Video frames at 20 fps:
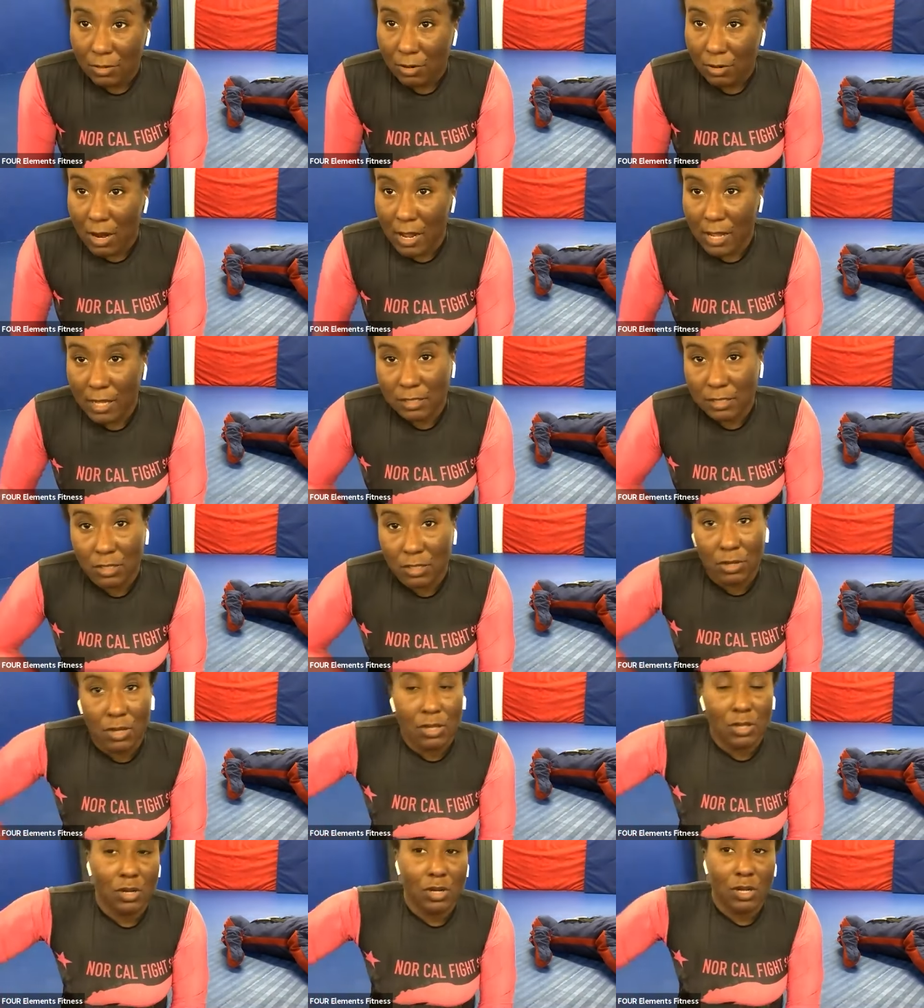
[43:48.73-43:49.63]
right? So
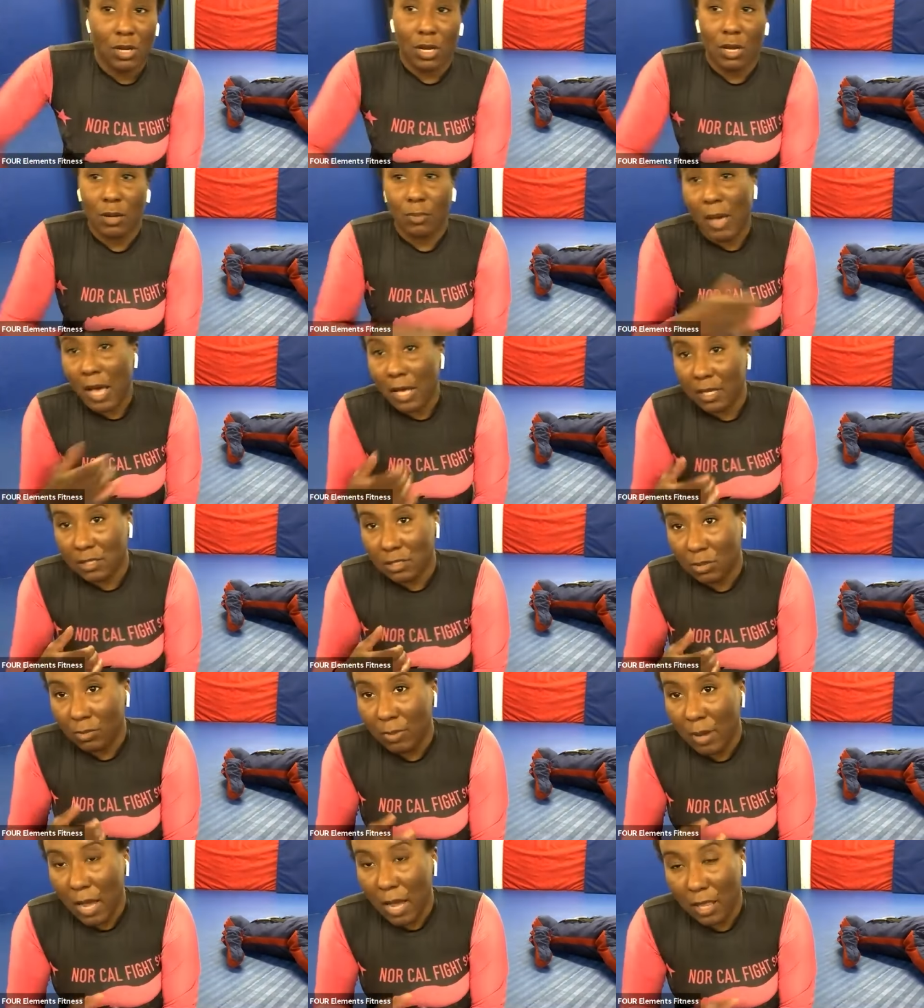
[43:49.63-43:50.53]
either you're gonna pass
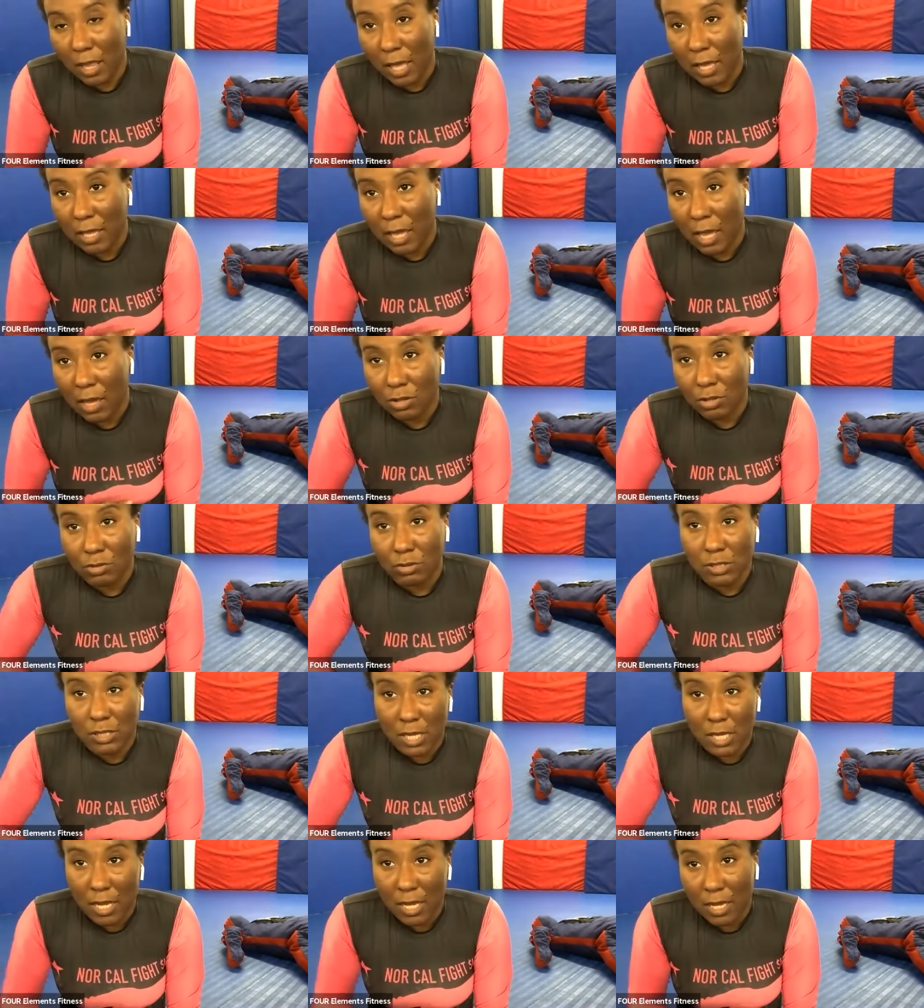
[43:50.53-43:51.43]
her by like how you
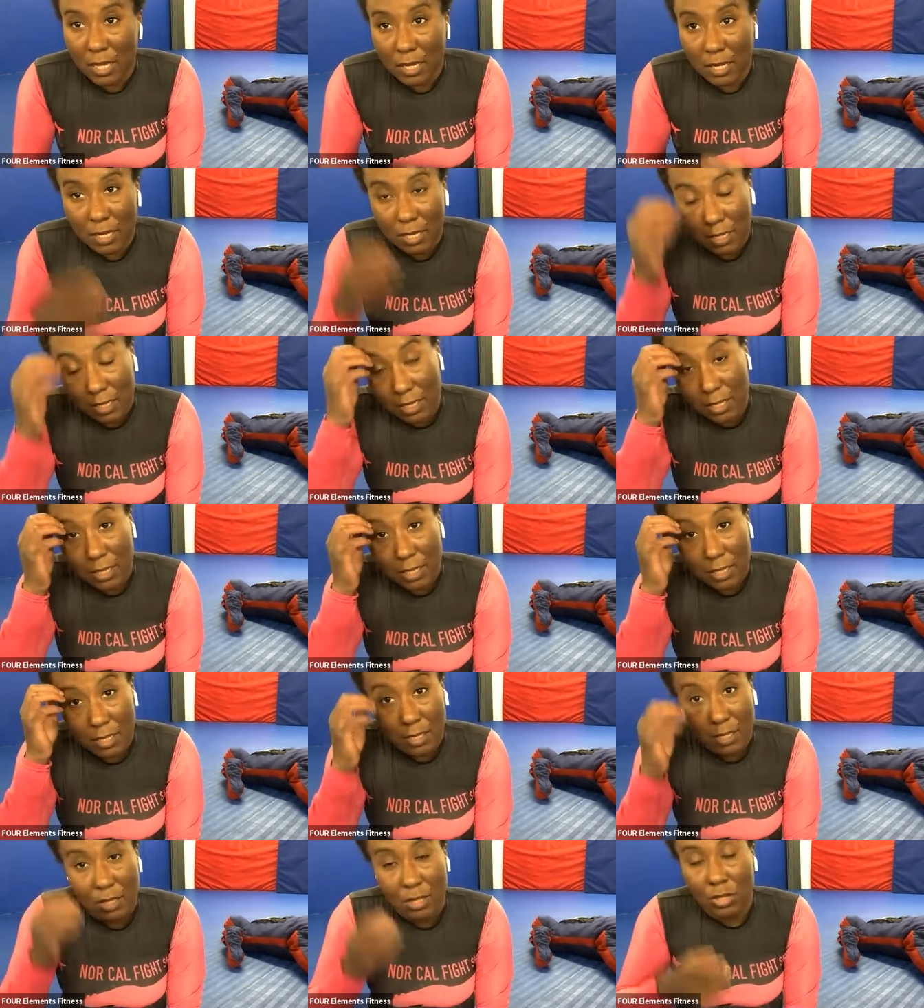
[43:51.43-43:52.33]
did
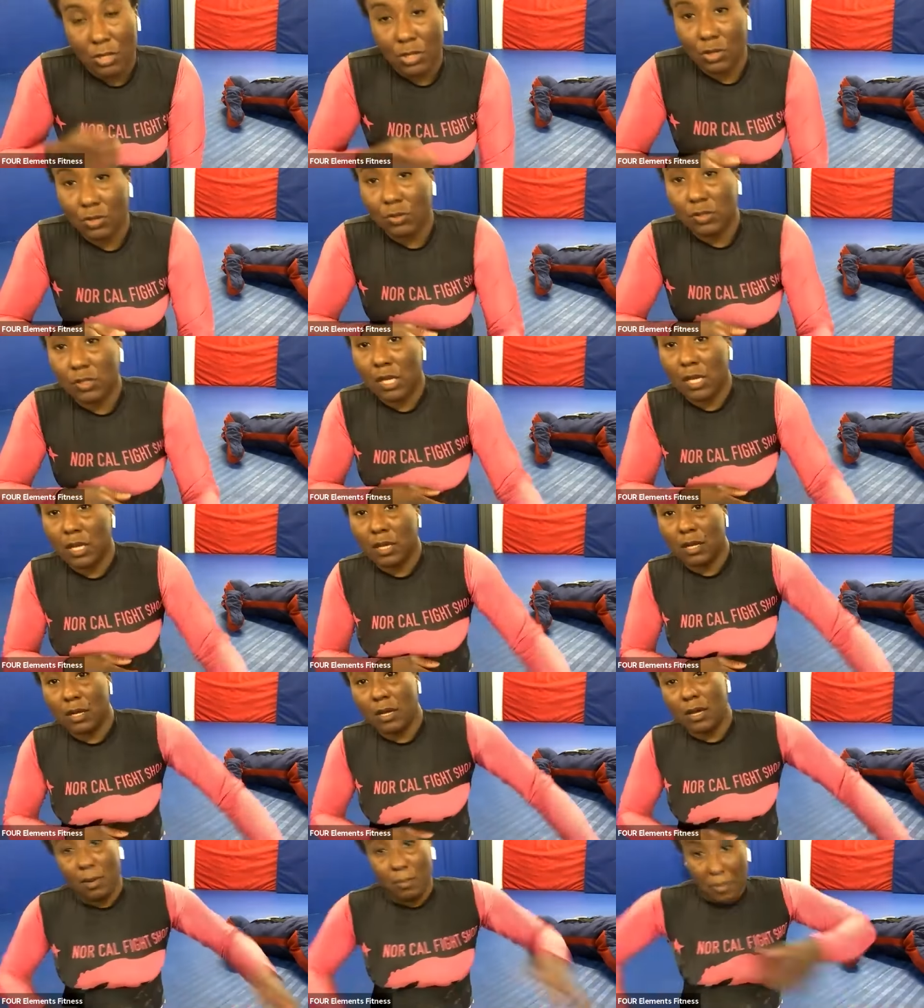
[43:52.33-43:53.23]

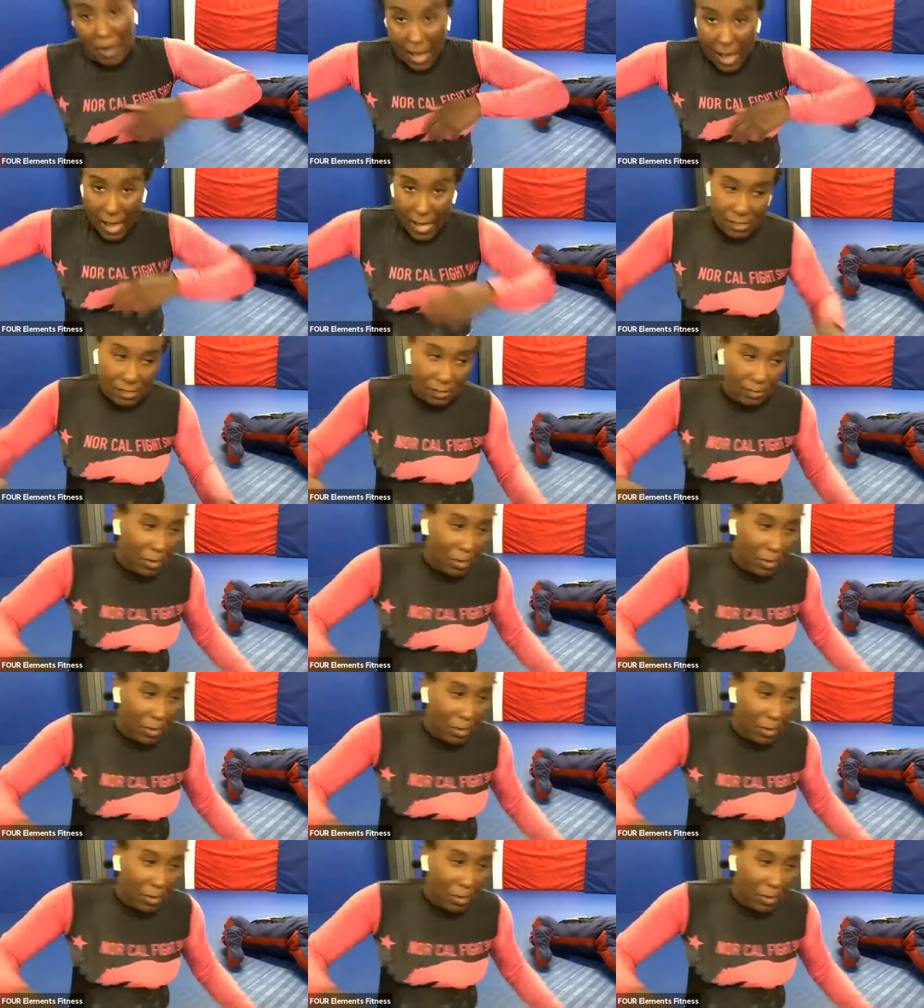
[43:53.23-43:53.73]
using a pass